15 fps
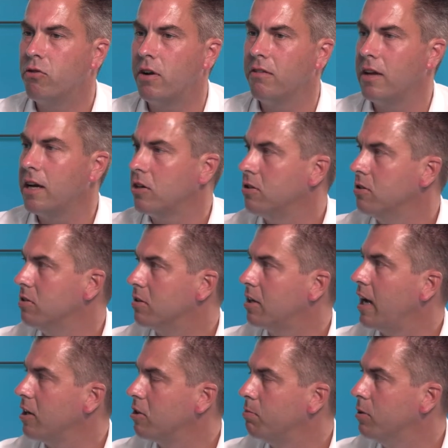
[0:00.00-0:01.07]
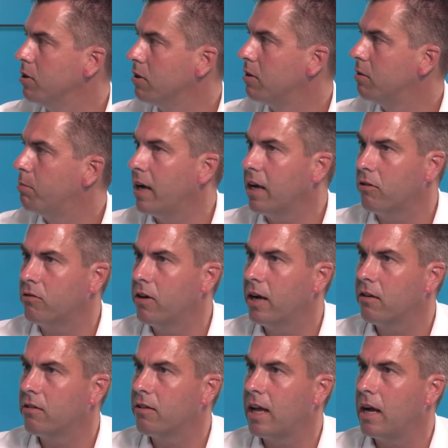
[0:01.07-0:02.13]
transactions, cash book, bank
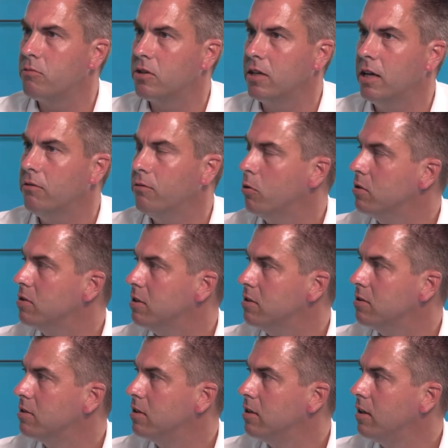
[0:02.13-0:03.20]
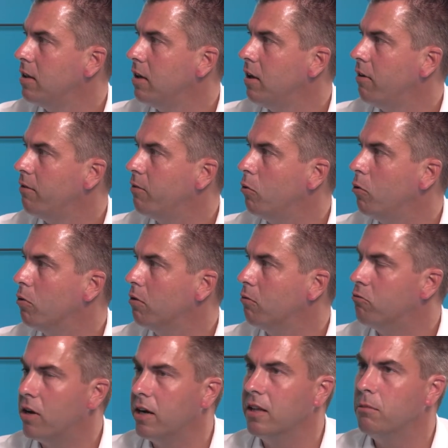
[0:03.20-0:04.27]
recs, capturing invoices for
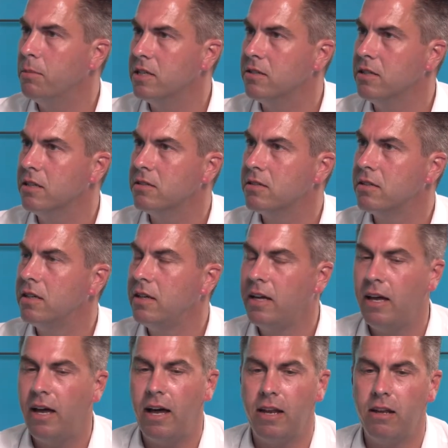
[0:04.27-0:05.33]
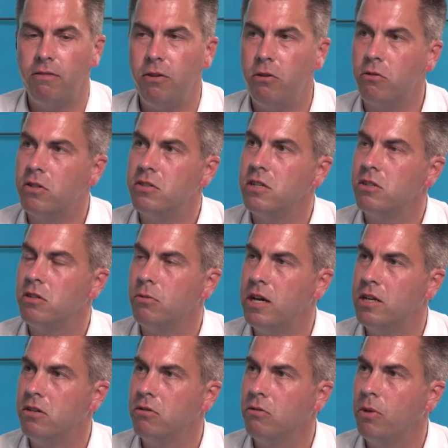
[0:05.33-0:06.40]
running the business. And if you're in a
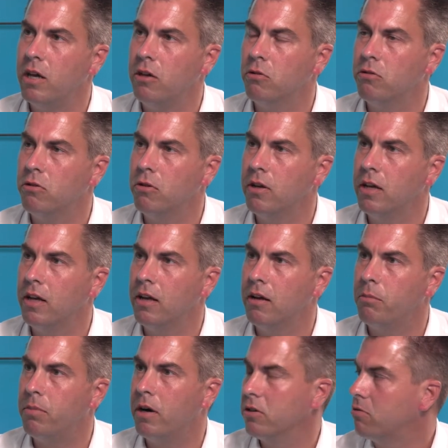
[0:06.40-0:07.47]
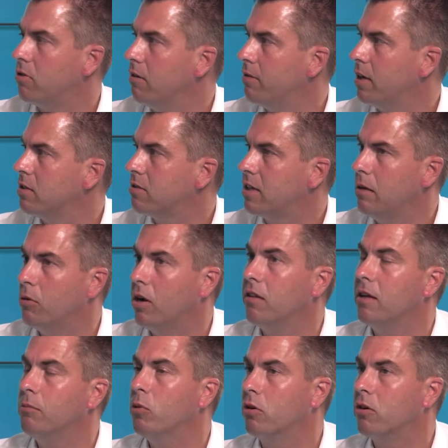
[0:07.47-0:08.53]
situation where you're doing a partial rate VAT scheme or
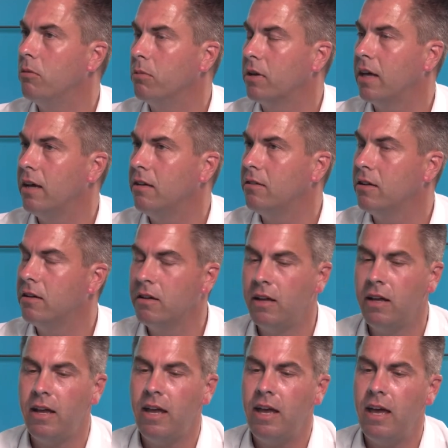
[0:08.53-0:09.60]
anything more complicated,